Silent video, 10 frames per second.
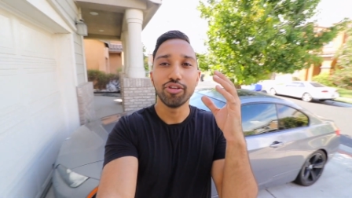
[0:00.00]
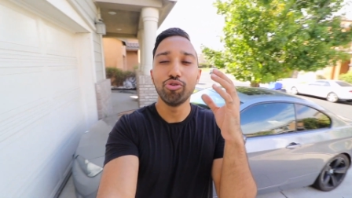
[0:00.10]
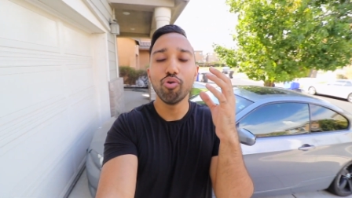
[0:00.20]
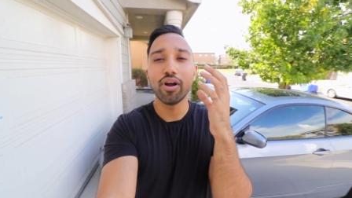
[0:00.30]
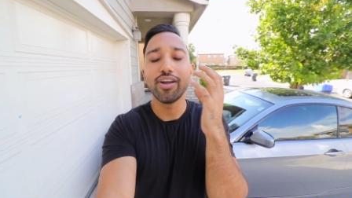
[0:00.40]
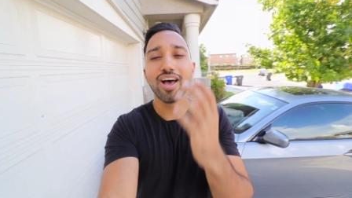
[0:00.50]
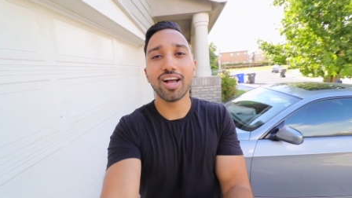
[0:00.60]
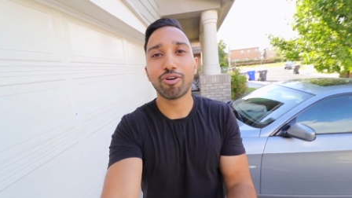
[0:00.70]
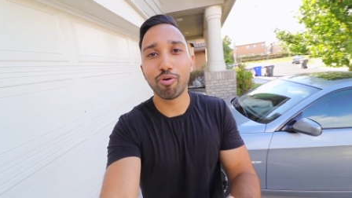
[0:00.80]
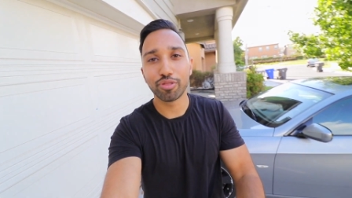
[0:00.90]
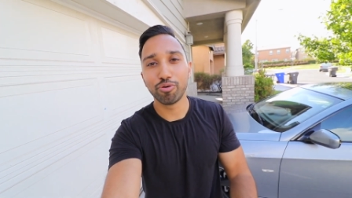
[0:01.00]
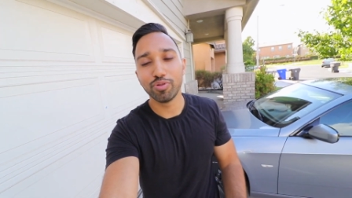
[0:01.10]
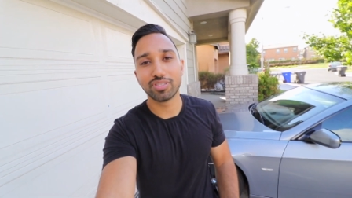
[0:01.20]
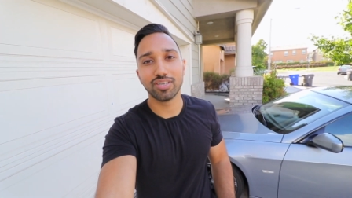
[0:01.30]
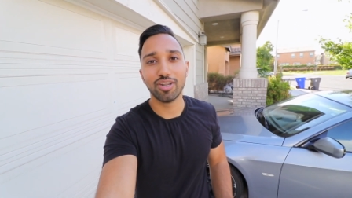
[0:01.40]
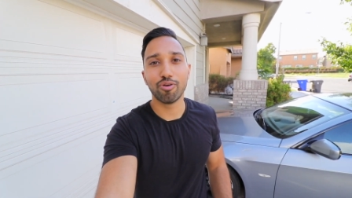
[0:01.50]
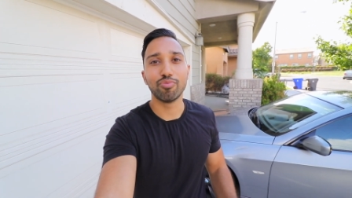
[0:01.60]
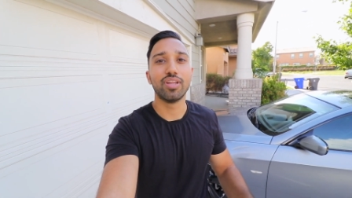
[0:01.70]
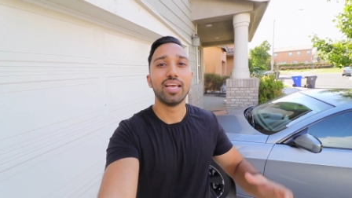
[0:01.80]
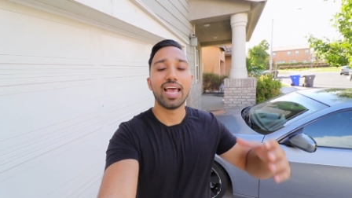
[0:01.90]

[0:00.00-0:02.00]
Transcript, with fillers: you are not going through this alone.